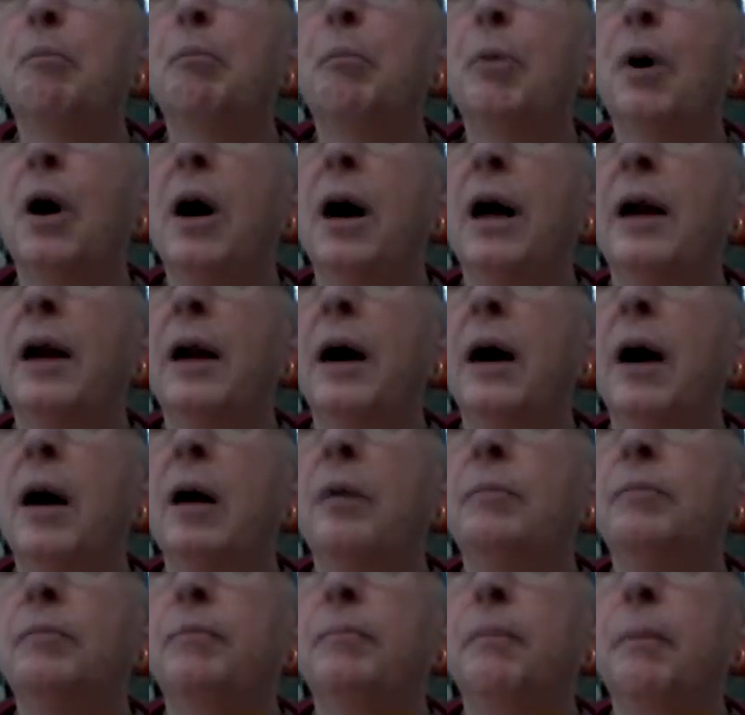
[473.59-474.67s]
But
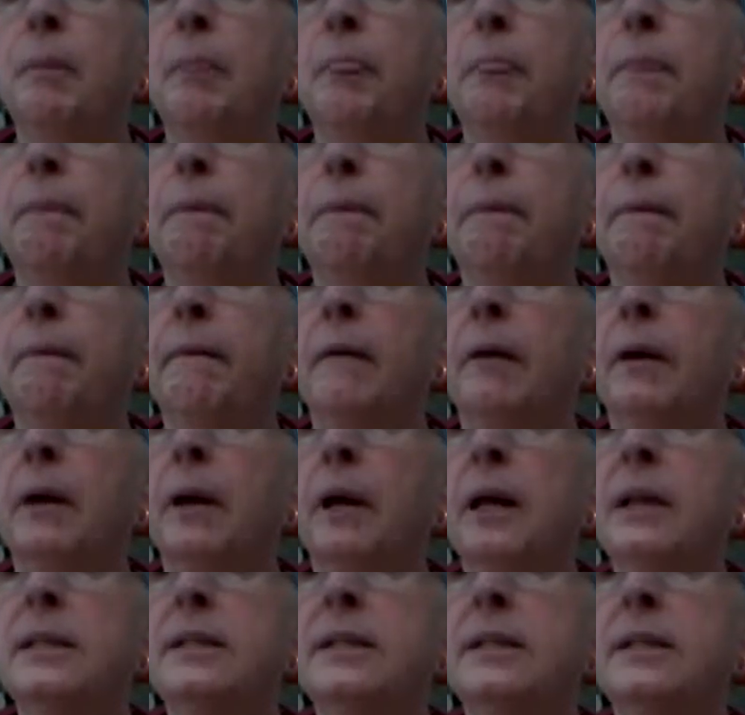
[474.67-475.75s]

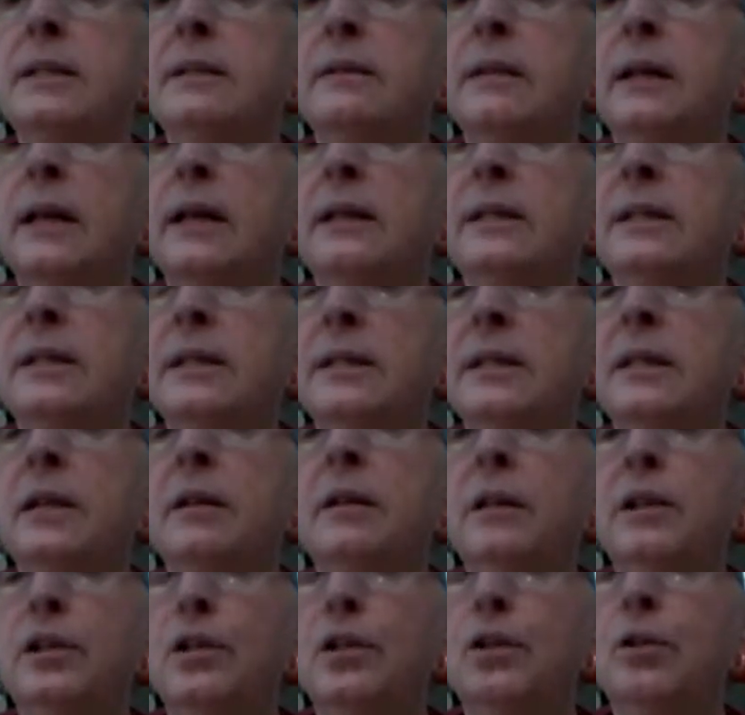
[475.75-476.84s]
it
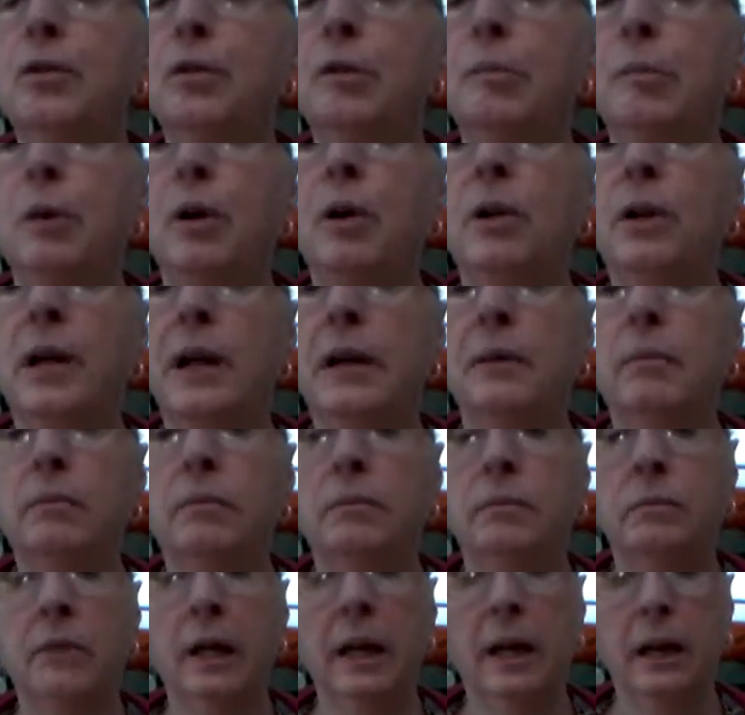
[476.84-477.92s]
still is doable, and
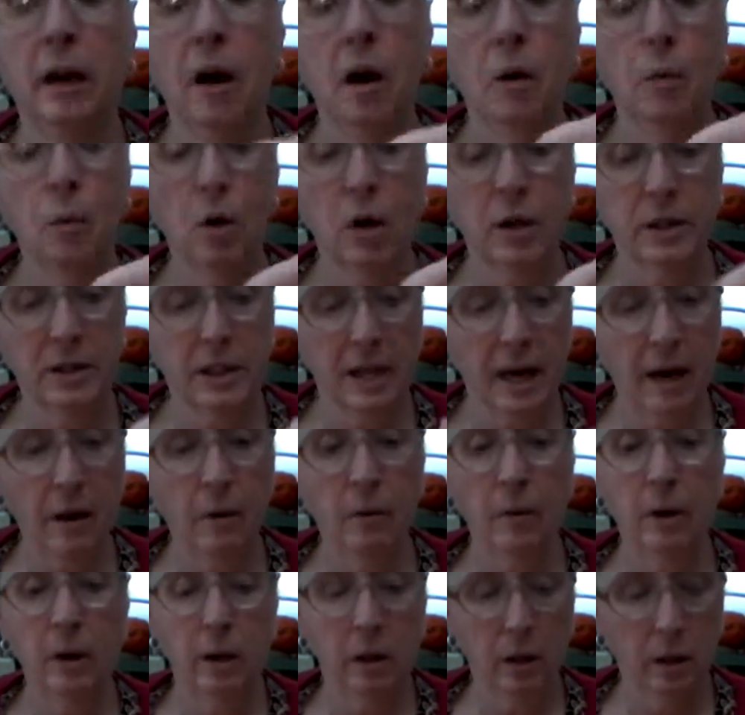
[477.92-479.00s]
it all worked out.